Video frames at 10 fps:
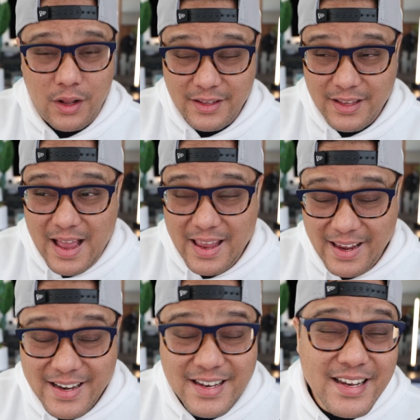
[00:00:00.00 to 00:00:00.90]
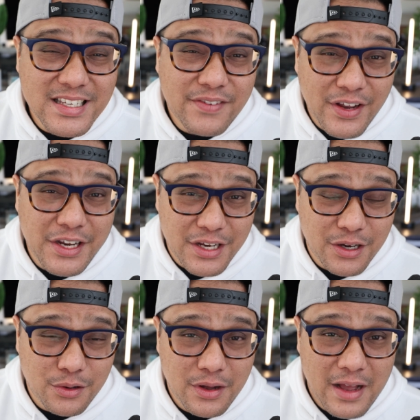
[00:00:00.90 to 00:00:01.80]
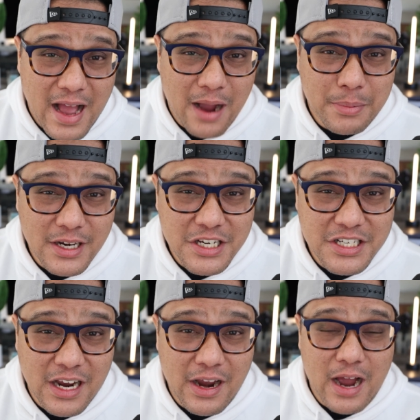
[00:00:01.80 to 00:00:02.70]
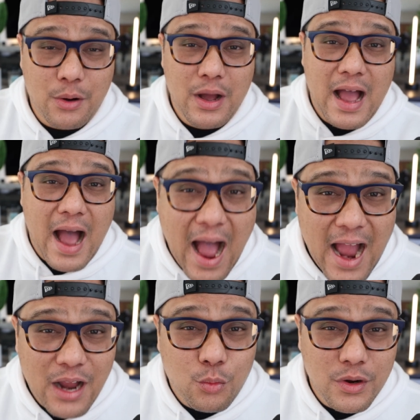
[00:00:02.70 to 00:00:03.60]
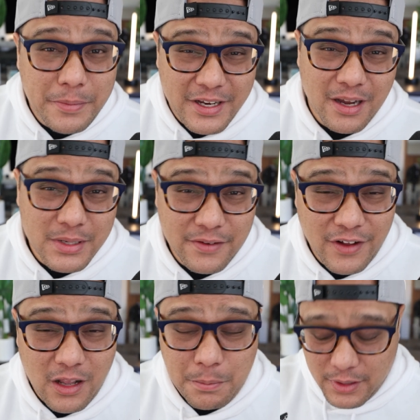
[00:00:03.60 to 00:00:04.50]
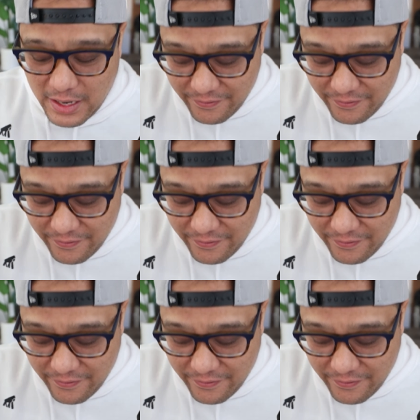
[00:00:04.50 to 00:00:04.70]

Well, in this video, I'm going to share how I would become a developer